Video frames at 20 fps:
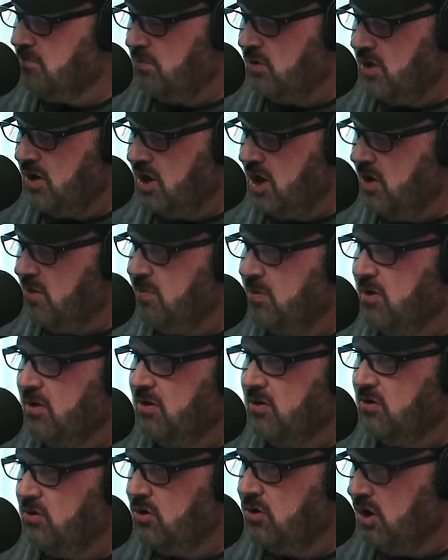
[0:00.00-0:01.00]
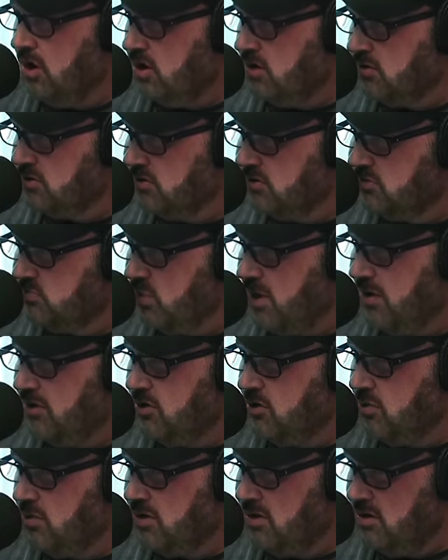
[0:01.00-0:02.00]
bring up ghosts while
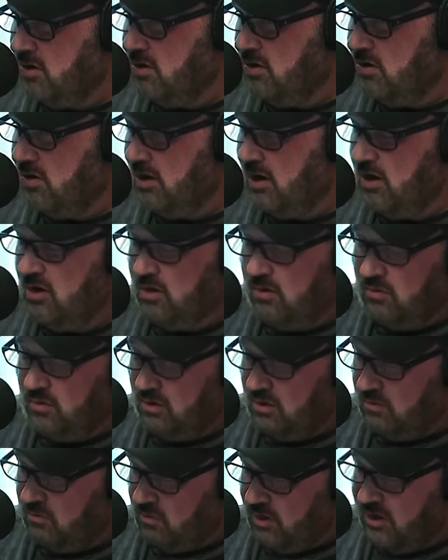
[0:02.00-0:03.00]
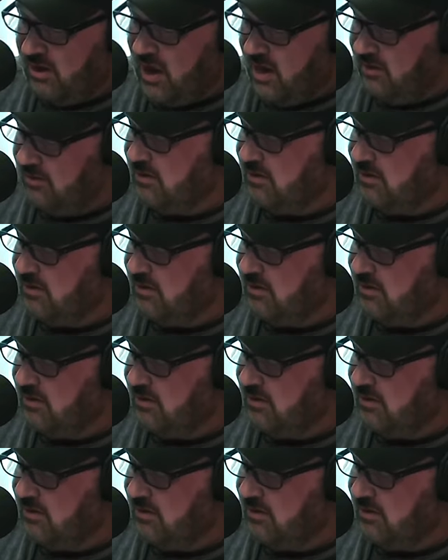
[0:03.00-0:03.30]
you were here. And I know we're running out of